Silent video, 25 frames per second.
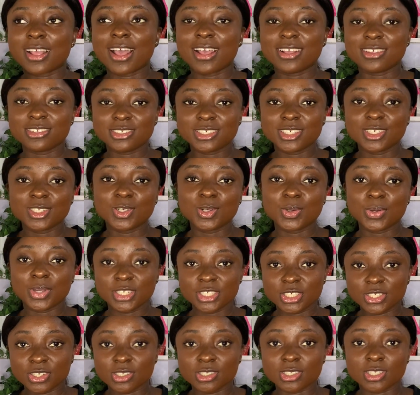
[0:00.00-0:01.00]
answering
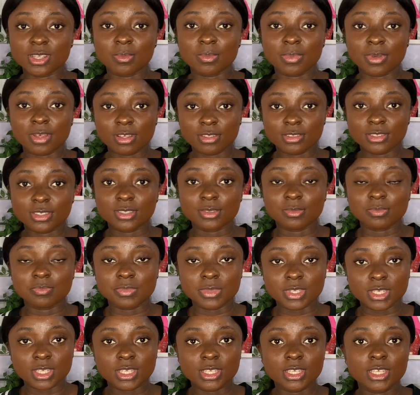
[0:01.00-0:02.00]
questions about
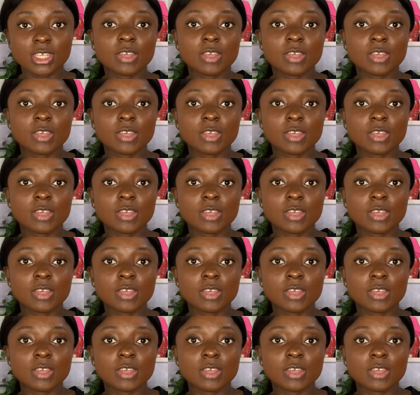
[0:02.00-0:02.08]
me.